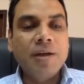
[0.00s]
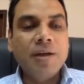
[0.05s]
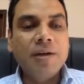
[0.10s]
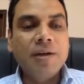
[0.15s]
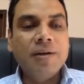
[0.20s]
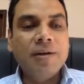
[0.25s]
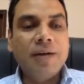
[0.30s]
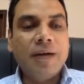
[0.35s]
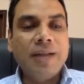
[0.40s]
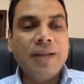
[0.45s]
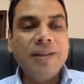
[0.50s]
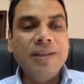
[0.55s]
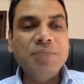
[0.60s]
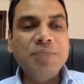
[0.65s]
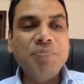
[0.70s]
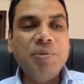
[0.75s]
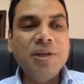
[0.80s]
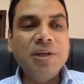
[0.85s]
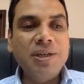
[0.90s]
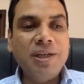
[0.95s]
And
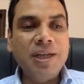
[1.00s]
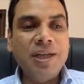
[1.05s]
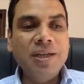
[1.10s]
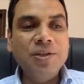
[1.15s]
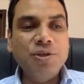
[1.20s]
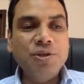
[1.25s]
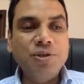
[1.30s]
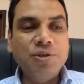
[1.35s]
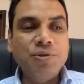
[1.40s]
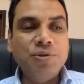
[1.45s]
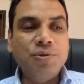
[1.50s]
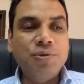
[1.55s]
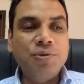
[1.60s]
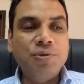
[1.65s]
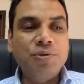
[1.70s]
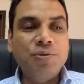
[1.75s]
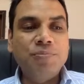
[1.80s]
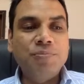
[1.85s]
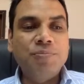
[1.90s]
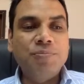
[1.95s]
this pertains
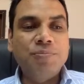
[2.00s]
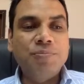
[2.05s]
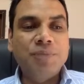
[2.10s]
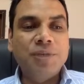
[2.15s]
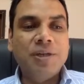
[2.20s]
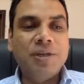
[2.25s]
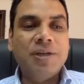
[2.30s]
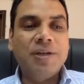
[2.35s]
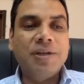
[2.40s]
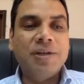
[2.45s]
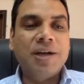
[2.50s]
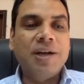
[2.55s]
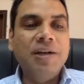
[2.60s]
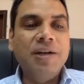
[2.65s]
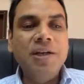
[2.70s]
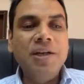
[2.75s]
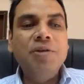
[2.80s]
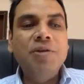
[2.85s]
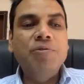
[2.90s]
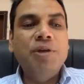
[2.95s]
to
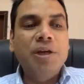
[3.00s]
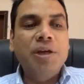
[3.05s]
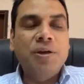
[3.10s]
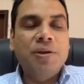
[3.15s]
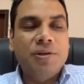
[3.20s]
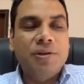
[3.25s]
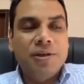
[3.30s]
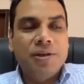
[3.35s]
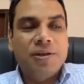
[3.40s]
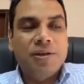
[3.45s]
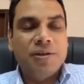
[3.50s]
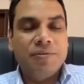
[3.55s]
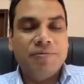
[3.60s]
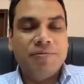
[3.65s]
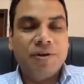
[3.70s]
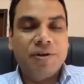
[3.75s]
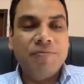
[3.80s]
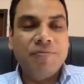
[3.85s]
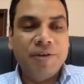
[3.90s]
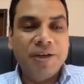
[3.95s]
continuing
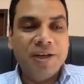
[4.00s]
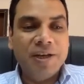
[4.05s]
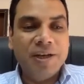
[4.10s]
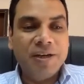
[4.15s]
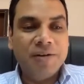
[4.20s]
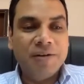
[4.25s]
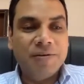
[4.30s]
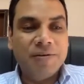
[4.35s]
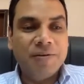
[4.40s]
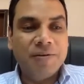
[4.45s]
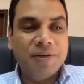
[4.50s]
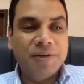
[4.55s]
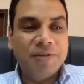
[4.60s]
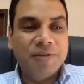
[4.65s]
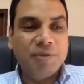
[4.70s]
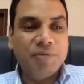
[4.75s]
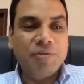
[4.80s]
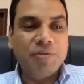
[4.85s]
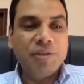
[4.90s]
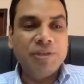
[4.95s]
from where
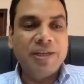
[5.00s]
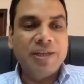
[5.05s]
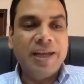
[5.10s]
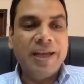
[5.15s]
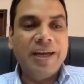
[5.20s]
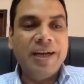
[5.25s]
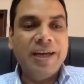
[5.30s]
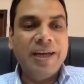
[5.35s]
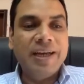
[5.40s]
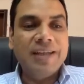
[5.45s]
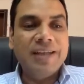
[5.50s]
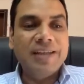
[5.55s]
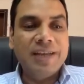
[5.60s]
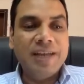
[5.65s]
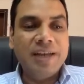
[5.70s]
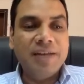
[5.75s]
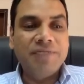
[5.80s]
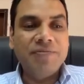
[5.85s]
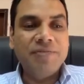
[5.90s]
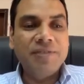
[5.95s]
Professor Hegde has
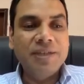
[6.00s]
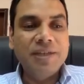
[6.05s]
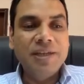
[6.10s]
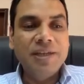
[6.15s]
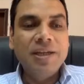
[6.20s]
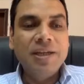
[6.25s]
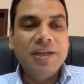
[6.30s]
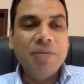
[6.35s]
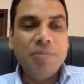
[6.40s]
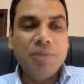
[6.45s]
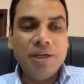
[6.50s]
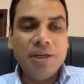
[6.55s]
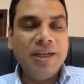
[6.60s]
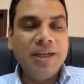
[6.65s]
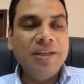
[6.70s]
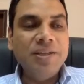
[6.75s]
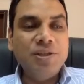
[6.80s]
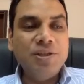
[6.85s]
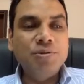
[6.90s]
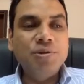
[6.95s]
left,
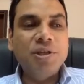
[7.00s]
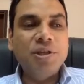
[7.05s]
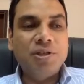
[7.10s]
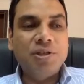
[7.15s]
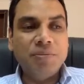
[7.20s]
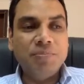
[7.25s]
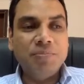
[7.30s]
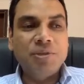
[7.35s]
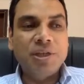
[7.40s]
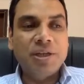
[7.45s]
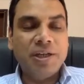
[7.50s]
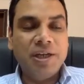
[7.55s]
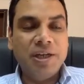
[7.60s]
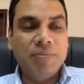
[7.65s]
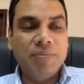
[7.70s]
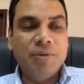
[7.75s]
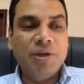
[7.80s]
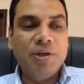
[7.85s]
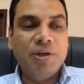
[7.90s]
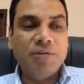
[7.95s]
pertains to the TRIPS
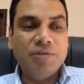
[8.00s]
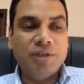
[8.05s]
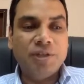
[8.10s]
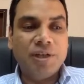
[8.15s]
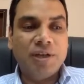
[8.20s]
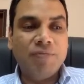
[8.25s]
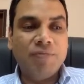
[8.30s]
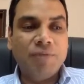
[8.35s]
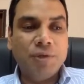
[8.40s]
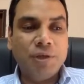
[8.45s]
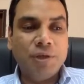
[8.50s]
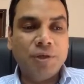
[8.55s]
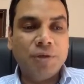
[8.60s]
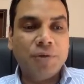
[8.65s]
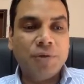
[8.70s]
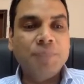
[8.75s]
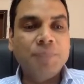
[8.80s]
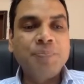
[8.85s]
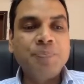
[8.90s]
agreement of the WTO.